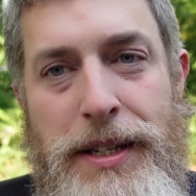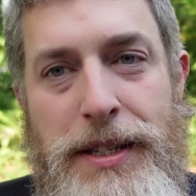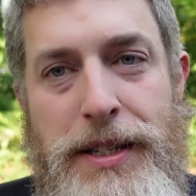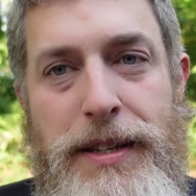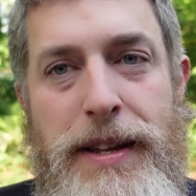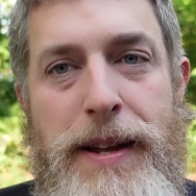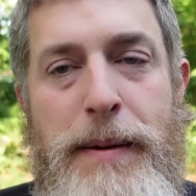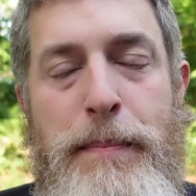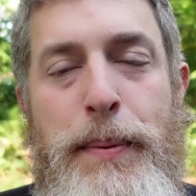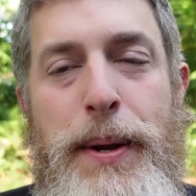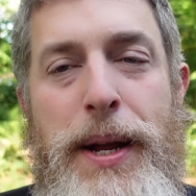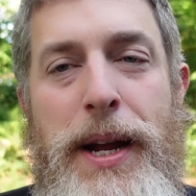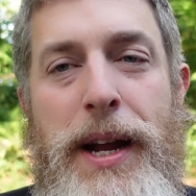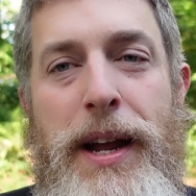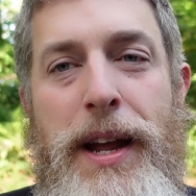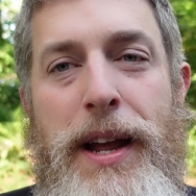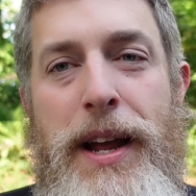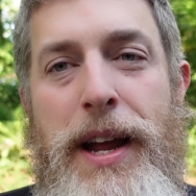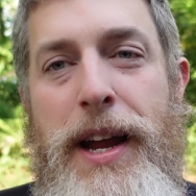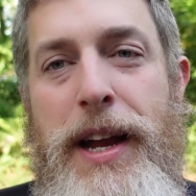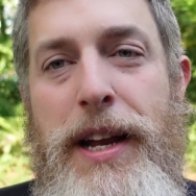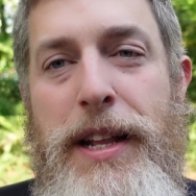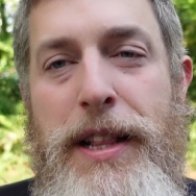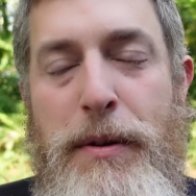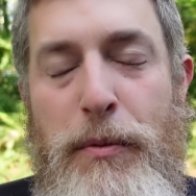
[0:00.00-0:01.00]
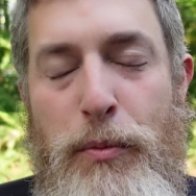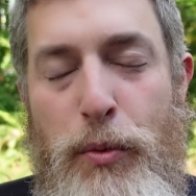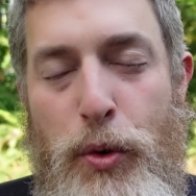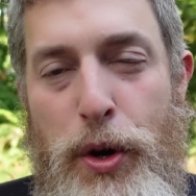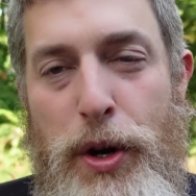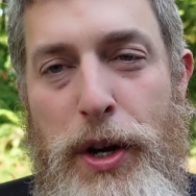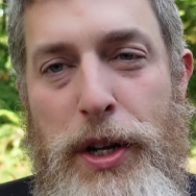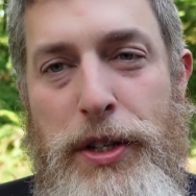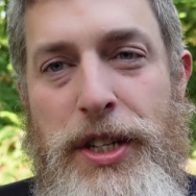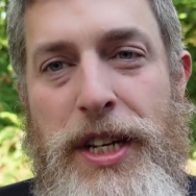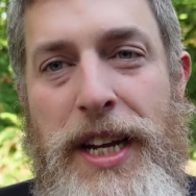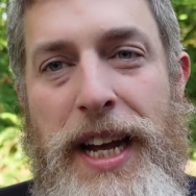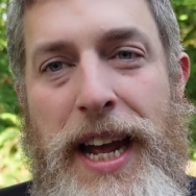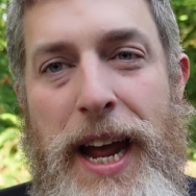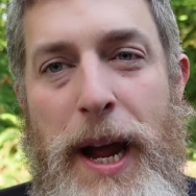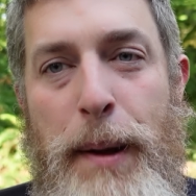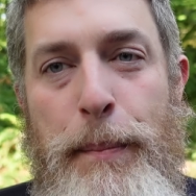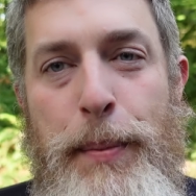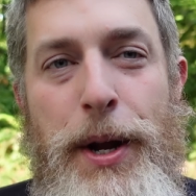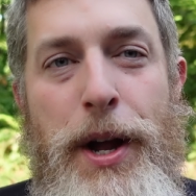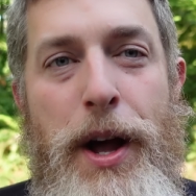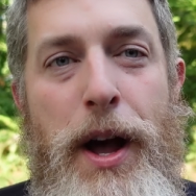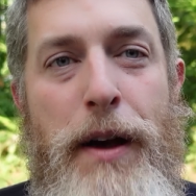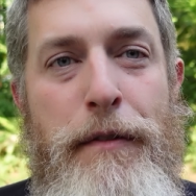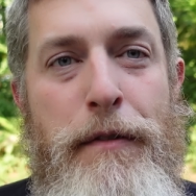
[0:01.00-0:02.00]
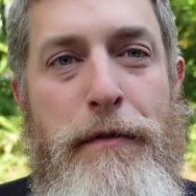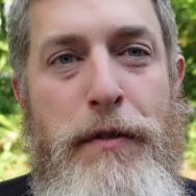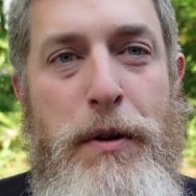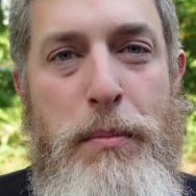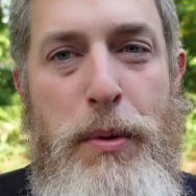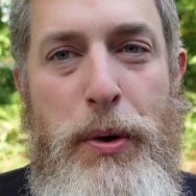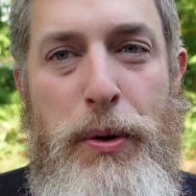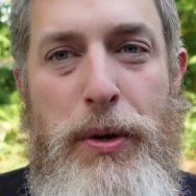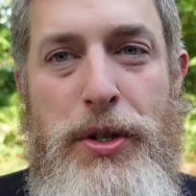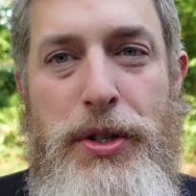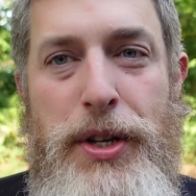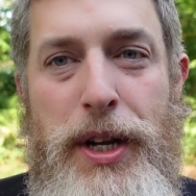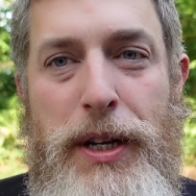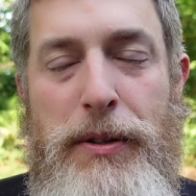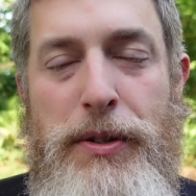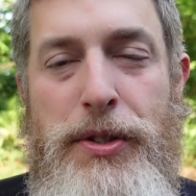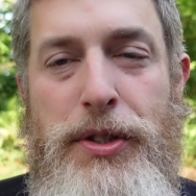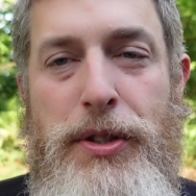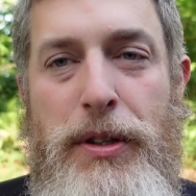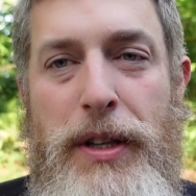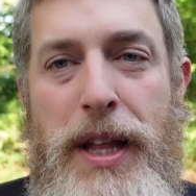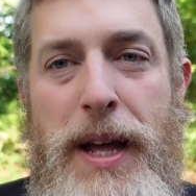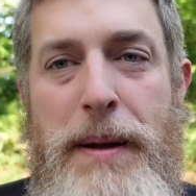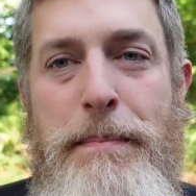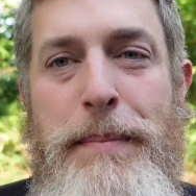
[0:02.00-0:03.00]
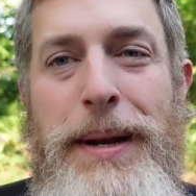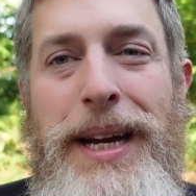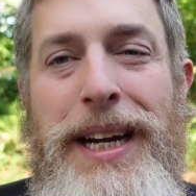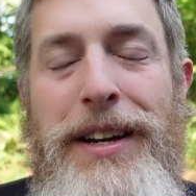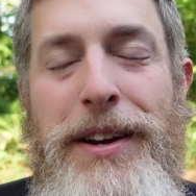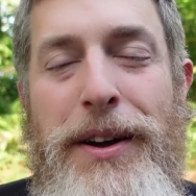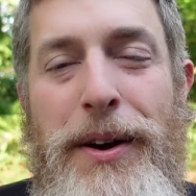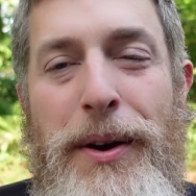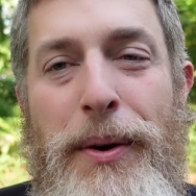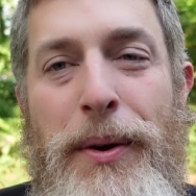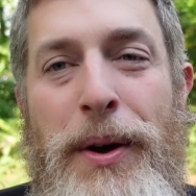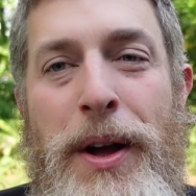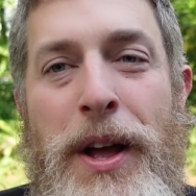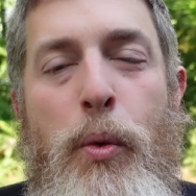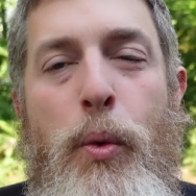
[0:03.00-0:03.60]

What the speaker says: sleeping in the woods and camping off of your motorcycle, so let me know,